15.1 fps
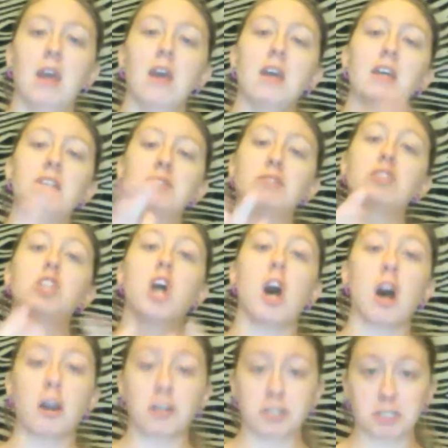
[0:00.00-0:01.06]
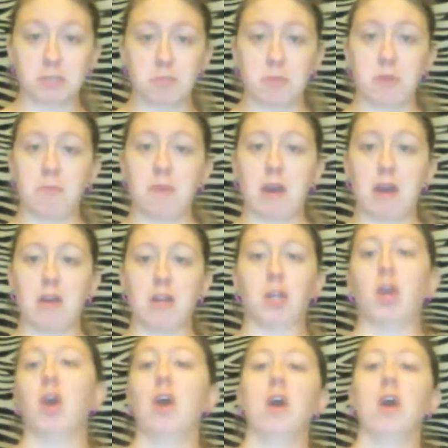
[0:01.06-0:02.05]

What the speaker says: and talk to me about it.